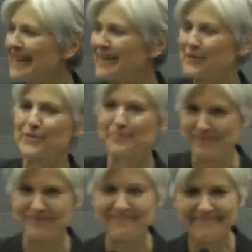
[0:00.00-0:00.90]
Thank you.
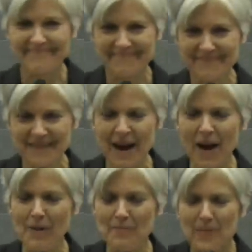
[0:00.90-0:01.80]

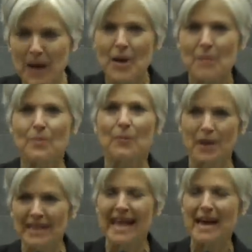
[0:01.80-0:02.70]
Um, but
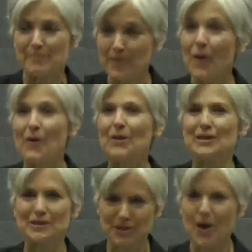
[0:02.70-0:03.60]
what that
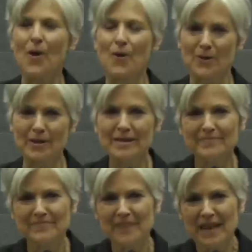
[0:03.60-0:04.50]
poll showed,
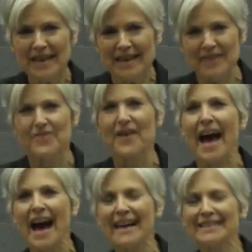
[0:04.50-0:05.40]
in
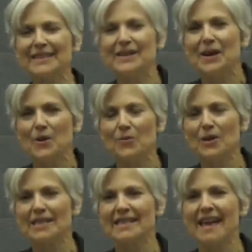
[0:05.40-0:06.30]
fact,
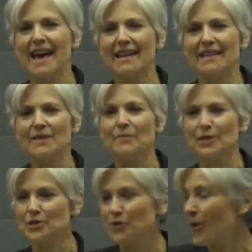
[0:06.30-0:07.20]
was that the
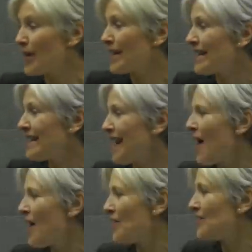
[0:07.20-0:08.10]
majority
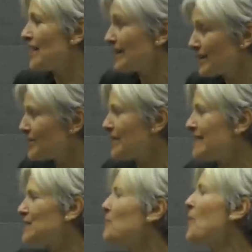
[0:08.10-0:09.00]
of
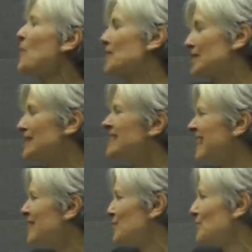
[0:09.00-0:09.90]
Hillary's supporters,
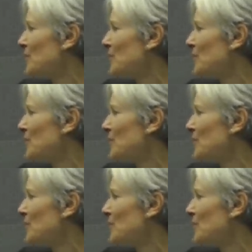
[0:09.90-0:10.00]
thank you